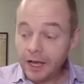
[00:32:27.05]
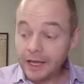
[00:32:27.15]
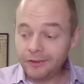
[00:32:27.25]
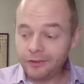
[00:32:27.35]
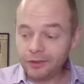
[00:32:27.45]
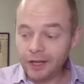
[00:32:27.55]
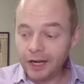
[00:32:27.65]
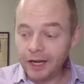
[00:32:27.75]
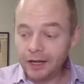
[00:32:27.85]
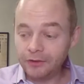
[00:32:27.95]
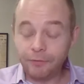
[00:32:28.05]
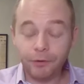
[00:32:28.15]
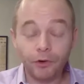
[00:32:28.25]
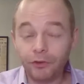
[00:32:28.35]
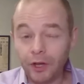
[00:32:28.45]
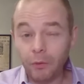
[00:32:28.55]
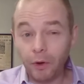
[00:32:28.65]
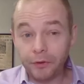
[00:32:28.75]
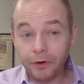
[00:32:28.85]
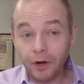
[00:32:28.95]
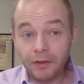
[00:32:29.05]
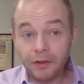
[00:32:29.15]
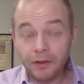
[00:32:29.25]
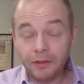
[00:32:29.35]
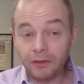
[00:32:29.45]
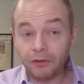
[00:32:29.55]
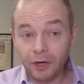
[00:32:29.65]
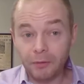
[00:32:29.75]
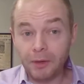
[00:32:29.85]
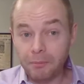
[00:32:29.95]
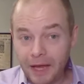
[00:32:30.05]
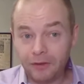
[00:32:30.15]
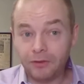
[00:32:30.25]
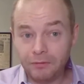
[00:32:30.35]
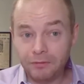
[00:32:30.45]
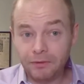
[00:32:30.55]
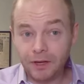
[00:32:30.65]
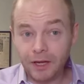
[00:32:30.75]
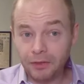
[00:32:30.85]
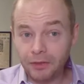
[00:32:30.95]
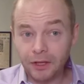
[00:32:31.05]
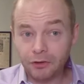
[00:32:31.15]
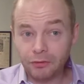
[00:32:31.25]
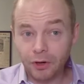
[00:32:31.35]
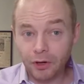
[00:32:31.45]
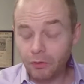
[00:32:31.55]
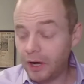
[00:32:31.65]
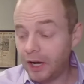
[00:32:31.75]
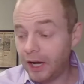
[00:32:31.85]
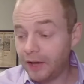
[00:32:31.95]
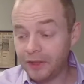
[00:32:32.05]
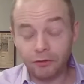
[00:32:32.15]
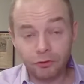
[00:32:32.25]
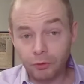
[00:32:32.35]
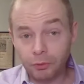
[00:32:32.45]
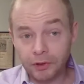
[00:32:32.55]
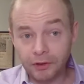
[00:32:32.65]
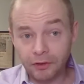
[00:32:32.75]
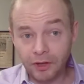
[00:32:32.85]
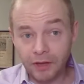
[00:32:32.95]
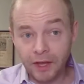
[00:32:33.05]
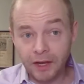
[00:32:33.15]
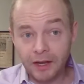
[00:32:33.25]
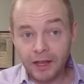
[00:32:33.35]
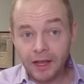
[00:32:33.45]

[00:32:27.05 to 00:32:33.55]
It's difficult to say whether or not this is going to be a massive thing in Toronto. I think it's too early to say that.